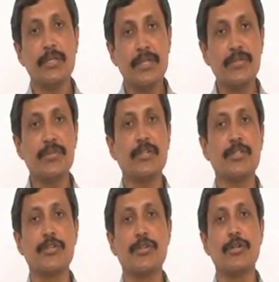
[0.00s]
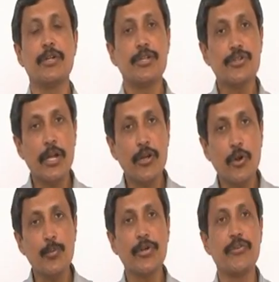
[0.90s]
this transaction shall
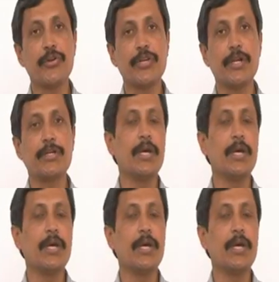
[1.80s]
not be treated